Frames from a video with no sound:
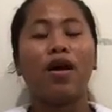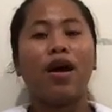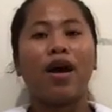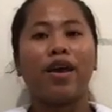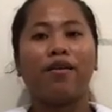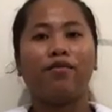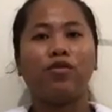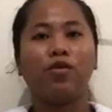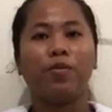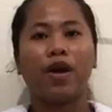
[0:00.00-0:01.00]
I have
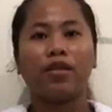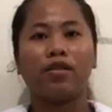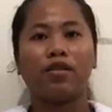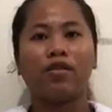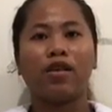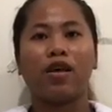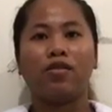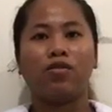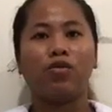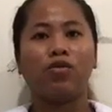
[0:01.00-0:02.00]
two brothers
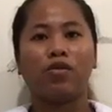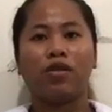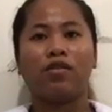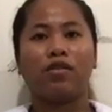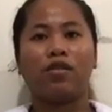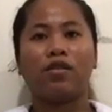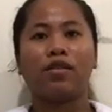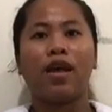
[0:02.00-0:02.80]
and two sisters.